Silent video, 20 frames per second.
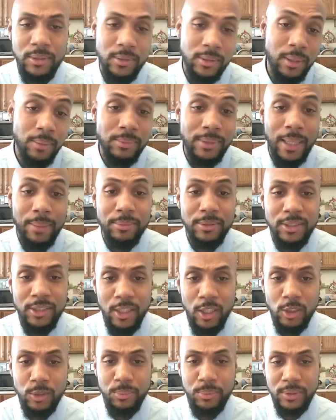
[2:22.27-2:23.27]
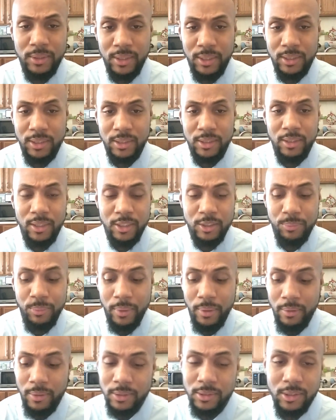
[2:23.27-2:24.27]
some type of sales position
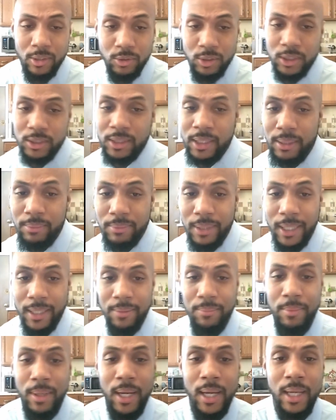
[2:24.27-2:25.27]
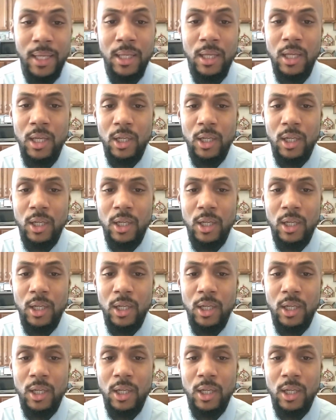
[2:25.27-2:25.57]
experience. So just keep that in mind.